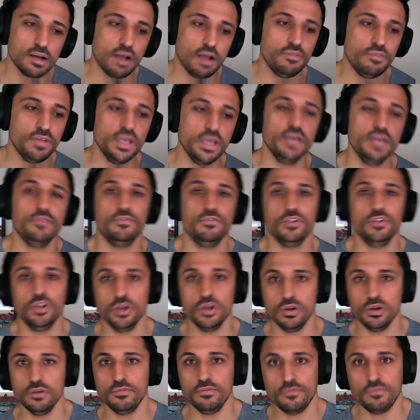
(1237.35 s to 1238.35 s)
I think for
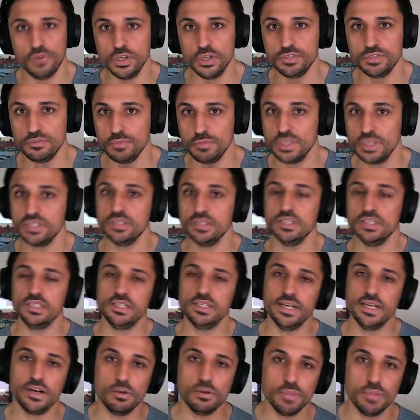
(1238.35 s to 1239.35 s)
the first few months of
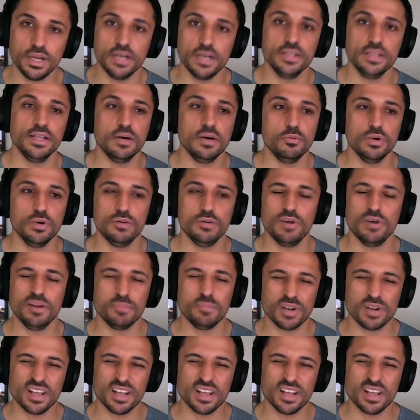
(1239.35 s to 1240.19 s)
this year, I'm hitting that win rate.